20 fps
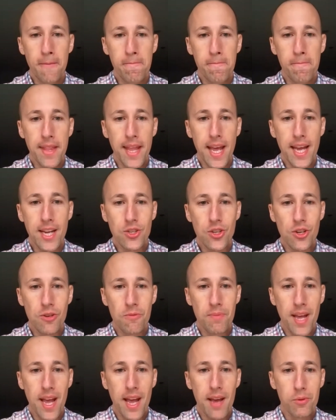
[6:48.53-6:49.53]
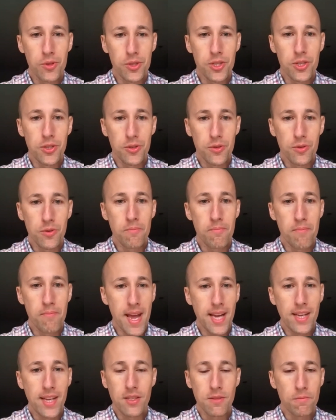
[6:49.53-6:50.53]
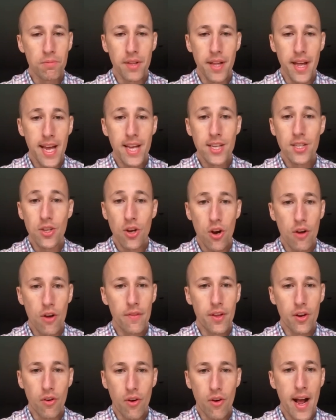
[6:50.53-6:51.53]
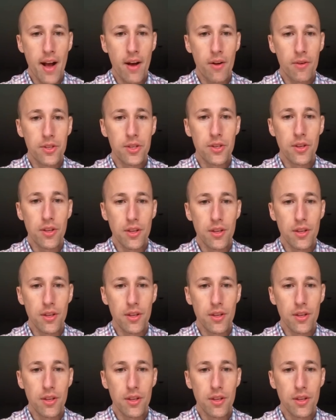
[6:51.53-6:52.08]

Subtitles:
They should be able to make some plays on the ground.